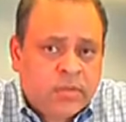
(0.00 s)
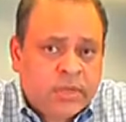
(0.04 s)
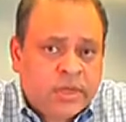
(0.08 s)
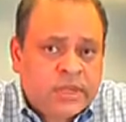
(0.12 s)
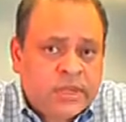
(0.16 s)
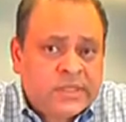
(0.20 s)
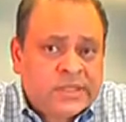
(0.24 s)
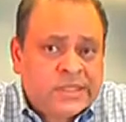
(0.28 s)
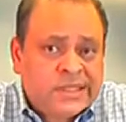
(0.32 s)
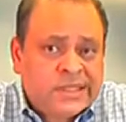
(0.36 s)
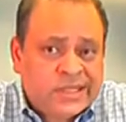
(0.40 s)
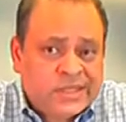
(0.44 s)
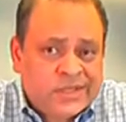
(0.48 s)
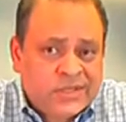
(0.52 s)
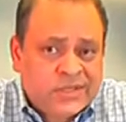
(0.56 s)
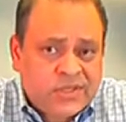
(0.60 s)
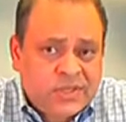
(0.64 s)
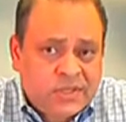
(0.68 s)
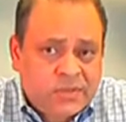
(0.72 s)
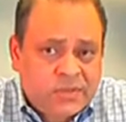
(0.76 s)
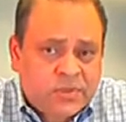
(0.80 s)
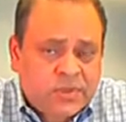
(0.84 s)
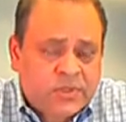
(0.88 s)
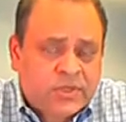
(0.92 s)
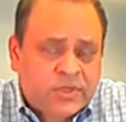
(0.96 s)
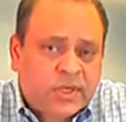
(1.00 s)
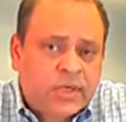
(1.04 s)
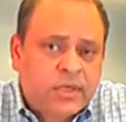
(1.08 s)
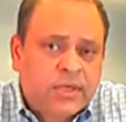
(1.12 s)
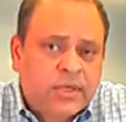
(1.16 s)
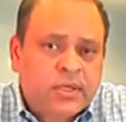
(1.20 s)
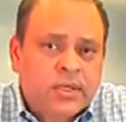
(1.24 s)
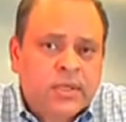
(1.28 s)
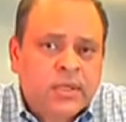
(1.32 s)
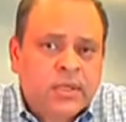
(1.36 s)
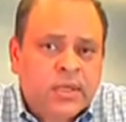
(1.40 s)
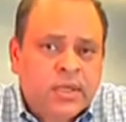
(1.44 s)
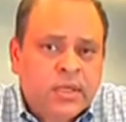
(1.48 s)
gone up by 60%.
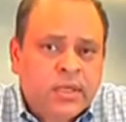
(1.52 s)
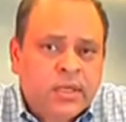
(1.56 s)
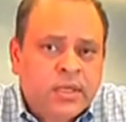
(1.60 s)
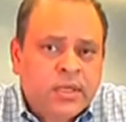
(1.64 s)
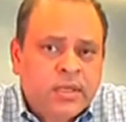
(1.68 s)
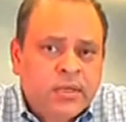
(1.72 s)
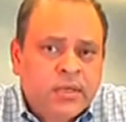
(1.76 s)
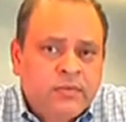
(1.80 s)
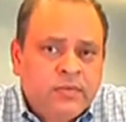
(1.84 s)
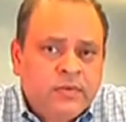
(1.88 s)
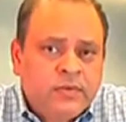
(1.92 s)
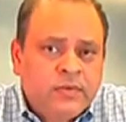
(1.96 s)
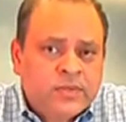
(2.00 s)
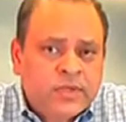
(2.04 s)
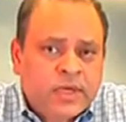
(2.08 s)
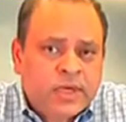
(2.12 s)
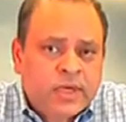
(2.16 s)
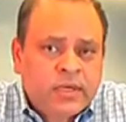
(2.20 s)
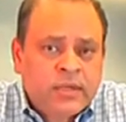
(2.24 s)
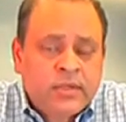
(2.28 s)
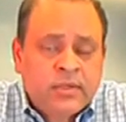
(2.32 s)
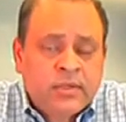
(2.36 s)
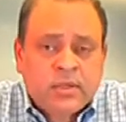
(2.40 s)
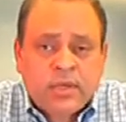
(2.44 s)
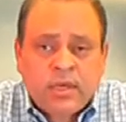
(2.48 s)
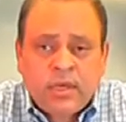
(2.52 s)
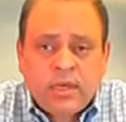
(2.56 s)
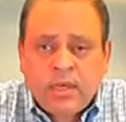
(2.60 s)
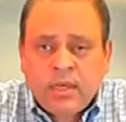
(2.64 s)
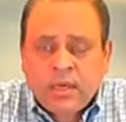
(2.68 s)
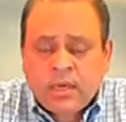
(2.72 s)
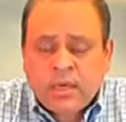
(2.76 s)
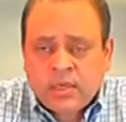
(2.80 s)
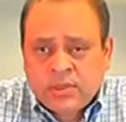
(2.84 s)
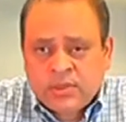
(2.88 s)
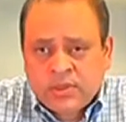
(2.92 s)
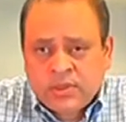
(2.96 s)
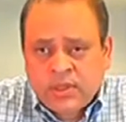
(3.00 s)
Mm. We've signed three
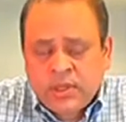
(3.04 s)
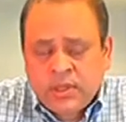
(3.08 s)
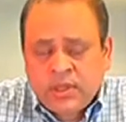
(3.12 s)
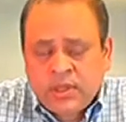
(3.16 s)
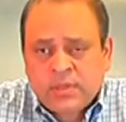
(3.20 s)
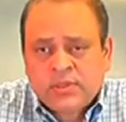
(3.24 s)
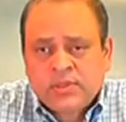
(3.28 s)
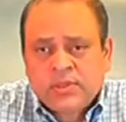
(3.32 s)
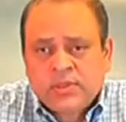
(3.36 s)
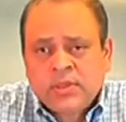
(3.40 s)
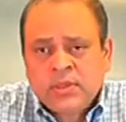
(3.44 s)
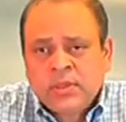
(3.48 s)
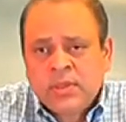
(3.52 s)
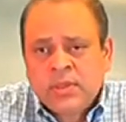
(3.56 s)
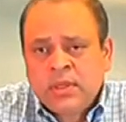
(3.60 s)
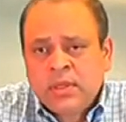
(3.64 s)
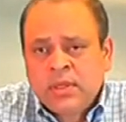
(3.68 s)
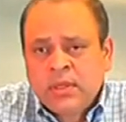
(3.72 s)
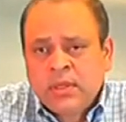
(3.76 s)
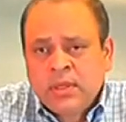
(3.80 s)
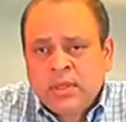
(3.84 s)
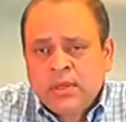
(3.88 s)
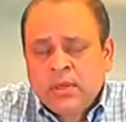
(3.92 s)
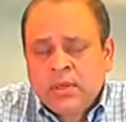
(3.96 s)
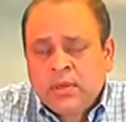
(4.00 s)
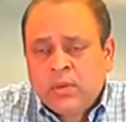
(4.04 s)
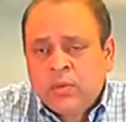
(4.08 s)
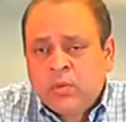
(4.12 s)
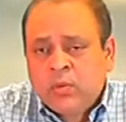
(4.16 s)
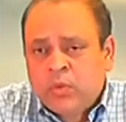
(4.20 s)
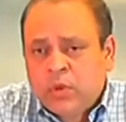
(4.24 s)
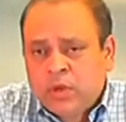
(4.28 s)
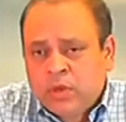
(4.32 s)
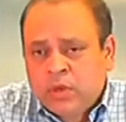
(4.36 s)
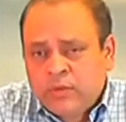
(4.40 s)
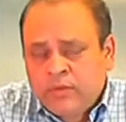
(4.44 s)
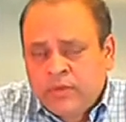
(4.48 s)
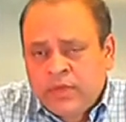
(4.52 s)
large deals.
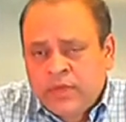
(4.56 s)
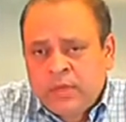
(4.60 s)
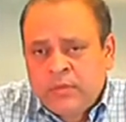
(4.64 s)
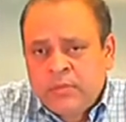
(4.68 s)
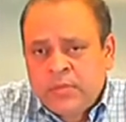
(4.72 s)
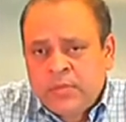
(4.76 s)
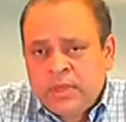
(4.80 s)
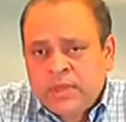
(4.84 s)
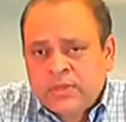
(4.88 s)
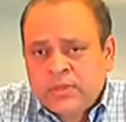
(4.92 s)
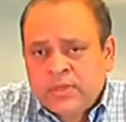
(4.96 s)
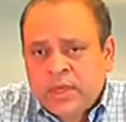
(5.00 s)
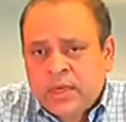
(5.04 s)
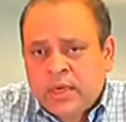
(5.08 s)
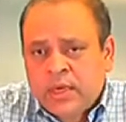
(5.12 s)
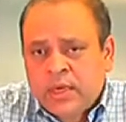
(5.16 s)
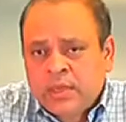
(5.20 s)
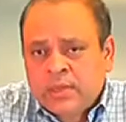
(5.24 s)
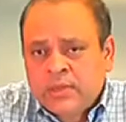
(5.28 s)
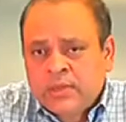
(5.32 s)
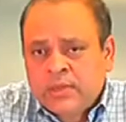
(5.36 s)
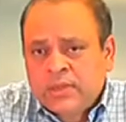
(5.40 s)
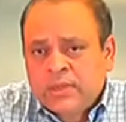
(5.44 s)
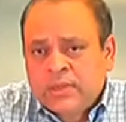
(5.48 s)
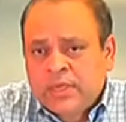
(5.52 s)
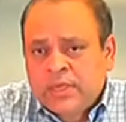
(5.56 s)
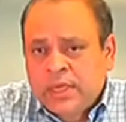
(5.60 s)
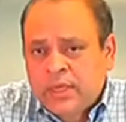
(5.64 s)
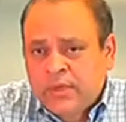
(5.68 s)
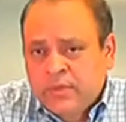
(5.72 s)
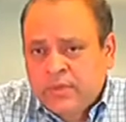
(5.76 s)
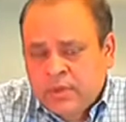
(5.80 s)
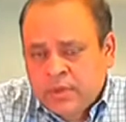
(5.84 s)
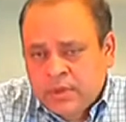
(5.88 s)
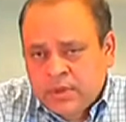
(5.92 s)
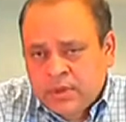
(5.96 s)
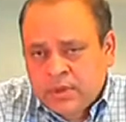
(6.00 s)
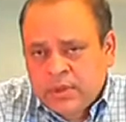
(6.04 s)
One of them is the largest
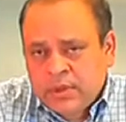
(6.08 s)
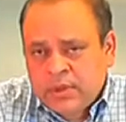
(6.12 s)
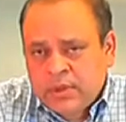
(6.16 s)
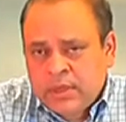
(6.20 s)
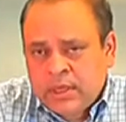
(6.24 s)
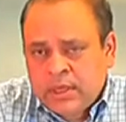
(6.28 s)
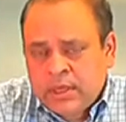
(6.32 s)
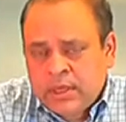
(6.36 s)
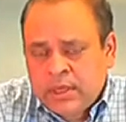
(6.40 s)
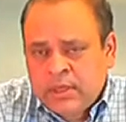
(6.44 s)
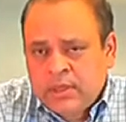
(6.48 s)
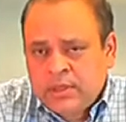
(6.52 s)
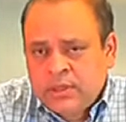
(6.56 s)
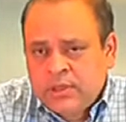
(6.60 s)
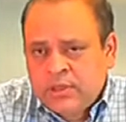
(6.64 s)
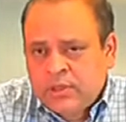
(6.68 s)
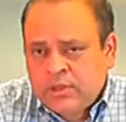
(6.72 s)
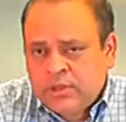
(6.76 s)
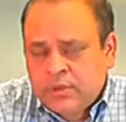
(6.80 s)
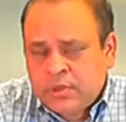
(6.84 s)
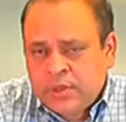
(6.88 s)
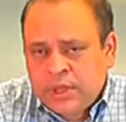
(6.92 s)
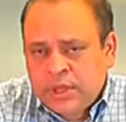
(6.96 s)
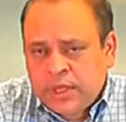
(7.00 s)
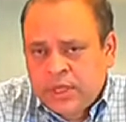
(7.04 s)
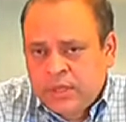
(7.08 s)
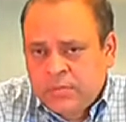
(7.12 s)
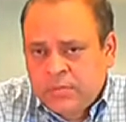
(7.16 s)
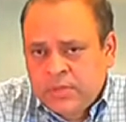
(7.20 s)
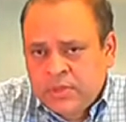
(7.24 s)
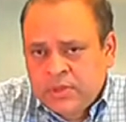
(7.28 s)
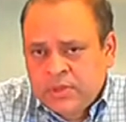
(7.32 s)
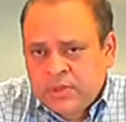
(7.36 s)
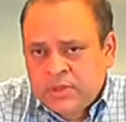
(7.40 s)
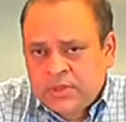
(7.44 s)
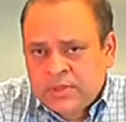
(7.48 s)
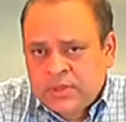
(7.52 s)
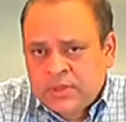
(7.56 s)
ever that our insurtech
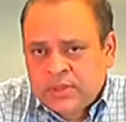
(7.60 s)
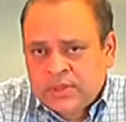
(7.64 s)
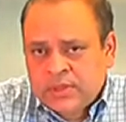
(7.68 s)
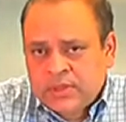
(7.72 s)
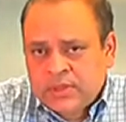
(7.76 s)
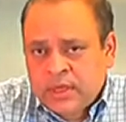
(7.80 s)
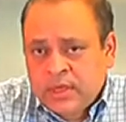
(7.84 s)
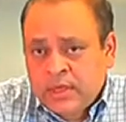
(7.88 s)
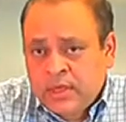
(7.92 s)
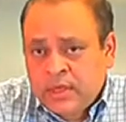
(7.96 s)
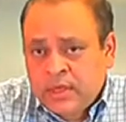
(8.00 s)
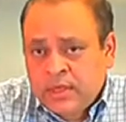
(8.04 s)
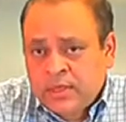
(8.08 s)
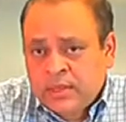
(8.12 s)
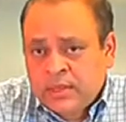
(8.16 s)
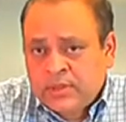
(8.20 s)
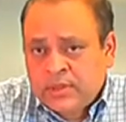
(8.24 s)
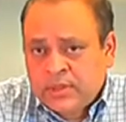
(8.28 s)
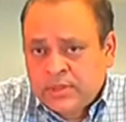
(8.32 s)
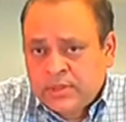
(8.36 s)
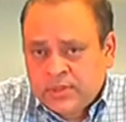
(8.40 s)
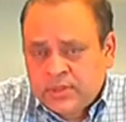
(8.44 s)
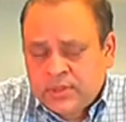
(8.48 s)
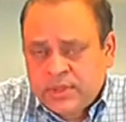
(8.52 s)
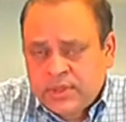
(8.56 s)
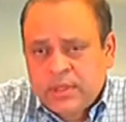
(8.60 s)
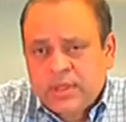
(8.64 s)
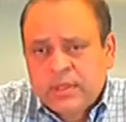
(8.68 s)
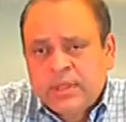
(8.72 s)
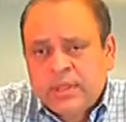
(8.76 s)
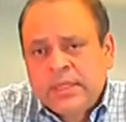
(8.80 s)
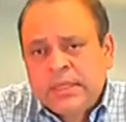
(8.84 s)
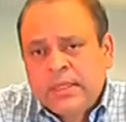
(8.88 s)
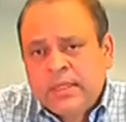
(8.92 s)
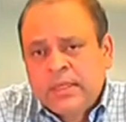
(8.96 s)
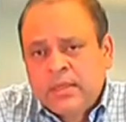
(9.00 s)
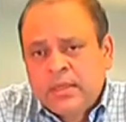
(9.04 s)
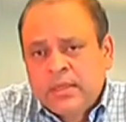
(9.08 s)
business has signed in its history.
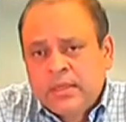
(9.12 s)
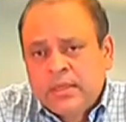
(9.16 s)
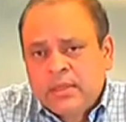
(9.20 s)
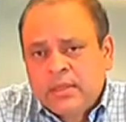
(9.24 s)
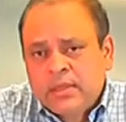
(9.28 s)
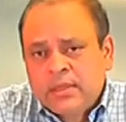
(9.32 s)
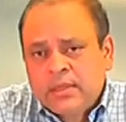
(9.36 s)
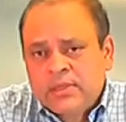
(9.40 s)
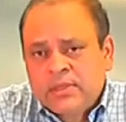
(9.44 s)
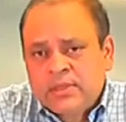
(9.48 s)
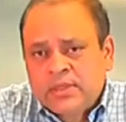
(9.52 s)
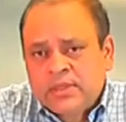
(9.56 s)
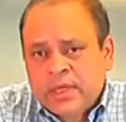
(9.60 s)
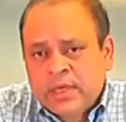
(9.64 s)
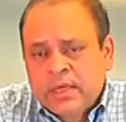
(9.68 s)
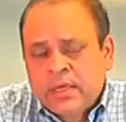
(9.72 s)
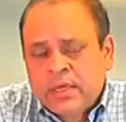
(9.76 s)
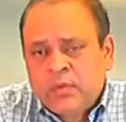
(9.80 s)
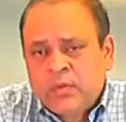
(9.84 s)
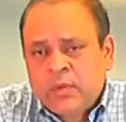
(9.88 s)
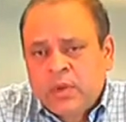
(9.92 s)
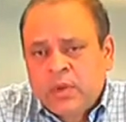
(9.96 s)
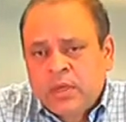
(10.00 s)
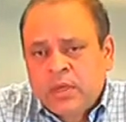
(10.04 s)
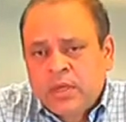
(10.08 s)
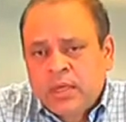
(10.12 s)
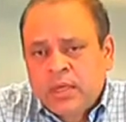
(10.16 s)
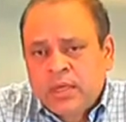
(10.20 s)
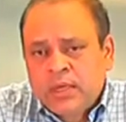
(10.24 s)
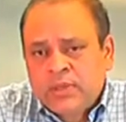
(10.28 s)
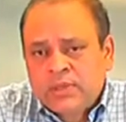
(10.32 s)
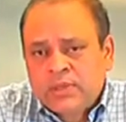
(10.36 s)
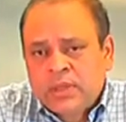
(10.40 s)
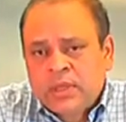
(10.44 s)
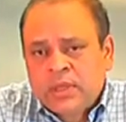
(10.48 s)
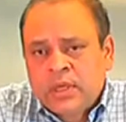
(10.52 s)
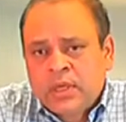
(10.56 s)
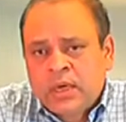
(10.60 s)
The second one
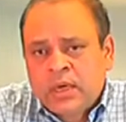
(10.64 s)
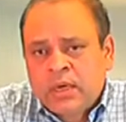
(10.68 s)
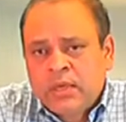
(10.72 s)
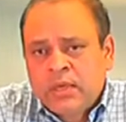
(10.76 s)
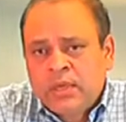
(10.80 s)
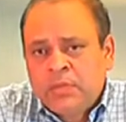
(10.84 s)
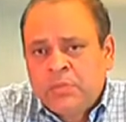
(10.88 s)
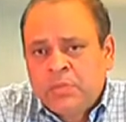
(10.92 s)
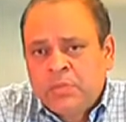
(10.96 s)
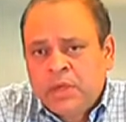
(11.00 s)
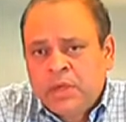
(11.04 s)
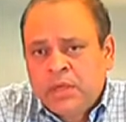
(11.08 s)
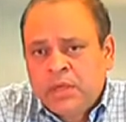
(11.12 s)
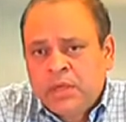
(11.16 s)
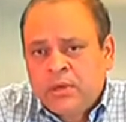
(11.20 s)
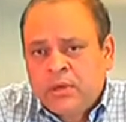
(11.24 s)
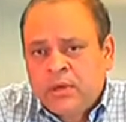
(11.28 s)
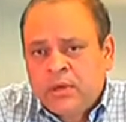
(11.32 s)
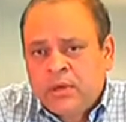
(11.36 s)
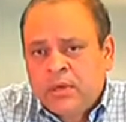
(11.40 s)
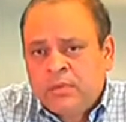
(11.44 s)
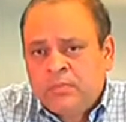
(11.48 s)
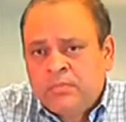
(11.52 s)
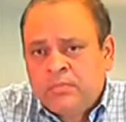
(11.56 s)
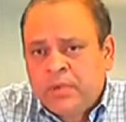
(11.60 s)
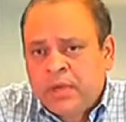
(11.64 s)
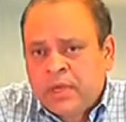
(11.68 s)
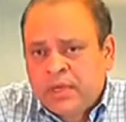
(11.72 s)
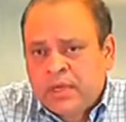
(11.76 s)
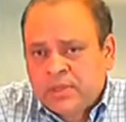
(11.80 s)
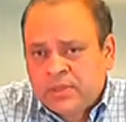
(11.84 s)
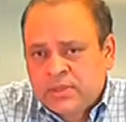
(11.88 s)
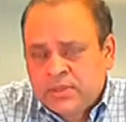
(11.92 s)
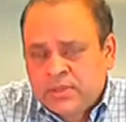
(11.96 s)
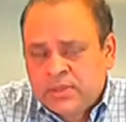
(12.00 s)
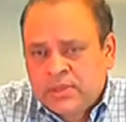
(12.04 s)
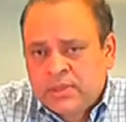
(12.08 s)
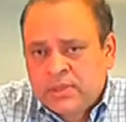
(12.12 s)
is a $100 million
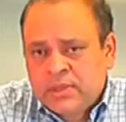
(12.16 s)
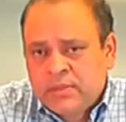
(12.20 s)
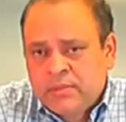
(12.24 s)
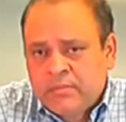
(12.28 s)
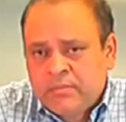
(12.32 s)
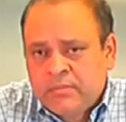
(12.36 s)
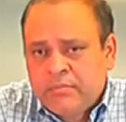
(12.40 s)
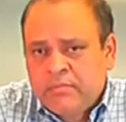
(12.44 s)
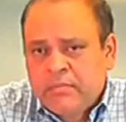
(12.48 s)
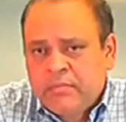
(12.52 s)
plus